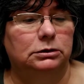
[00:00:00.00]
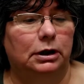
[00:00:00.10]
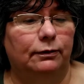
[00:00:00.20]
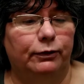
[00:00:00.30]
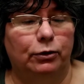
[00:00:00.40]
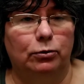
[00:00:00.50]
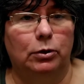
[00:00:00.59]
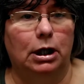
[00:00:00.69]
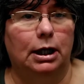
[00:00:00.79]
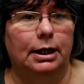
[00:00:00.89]
if you
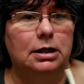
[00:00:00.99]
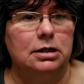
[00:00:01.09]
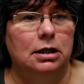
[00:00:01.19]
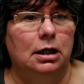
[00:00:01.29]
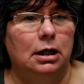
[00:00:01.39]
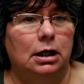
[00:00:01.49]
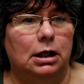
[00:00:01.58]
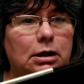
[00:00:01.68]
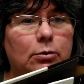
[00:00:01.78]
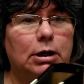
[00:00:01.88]
want,
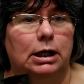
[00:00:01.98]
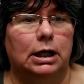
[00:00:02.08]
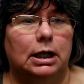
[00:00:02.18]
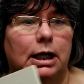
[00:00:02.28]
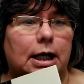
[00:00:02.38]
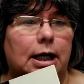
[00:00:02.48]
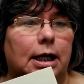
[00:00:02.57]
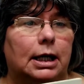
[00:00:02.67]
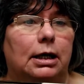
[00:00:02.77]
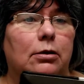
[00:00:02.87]
and you want to get
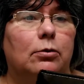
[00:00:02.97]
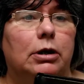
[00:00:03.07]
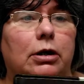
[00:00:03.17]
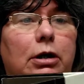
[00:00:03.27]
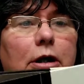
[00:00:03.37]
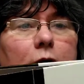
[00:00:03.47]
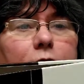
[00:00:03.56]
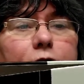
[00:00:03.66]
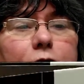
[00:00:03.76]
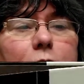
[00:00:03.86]
ahead, what you're going to
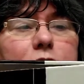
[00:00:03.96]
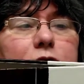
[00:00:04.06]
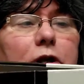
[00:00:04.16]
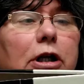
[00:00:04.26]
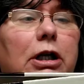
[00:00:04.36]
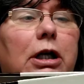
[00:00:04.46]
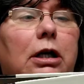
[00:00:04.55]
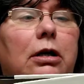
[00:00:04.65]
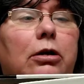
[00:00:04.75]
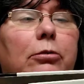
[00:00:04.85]
do is you're going to
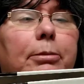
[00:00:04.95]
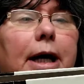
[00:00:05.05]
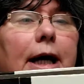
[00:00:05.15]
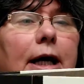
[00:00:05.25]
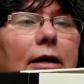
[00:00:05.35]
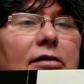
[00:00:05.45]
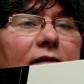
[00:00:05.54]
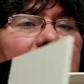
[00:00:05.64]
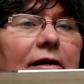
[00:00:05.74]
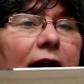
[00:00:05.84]
cut your bag
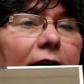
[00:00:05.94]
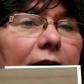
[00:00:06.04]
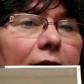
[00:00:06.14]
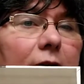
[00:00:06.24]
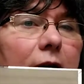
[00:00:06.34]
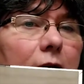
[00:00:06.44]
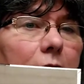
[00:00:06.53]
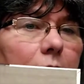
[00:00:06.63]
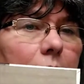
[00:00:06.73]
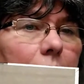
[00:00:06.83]
slightly
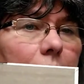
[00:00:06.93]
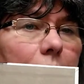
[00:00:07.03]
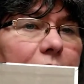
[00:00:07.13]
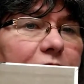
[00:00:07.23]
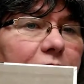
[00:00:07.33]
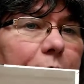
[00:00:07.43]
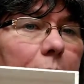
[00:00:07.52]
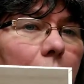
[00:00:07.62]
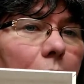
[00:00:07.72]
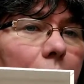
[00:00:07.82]

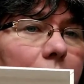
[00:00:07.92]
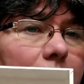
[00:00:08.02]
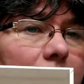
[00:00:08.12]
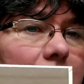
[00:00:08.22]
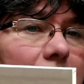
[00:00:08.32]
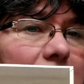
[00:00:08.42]
smaller than the